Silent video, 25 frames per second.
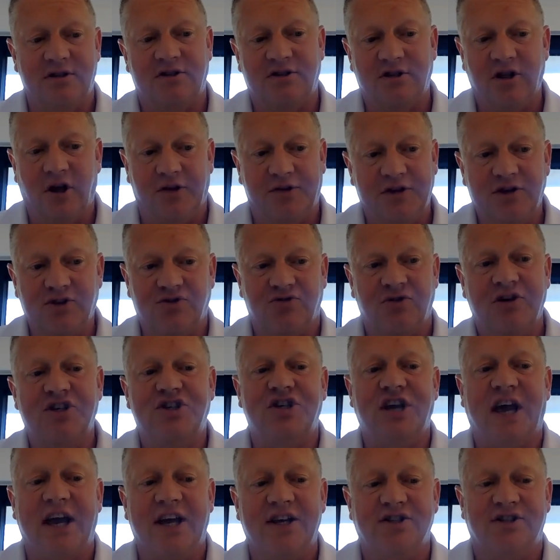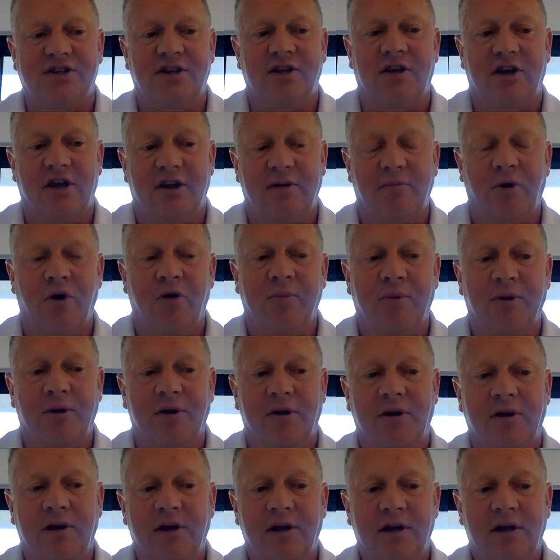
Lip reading: nothing's really changed. And at the moment,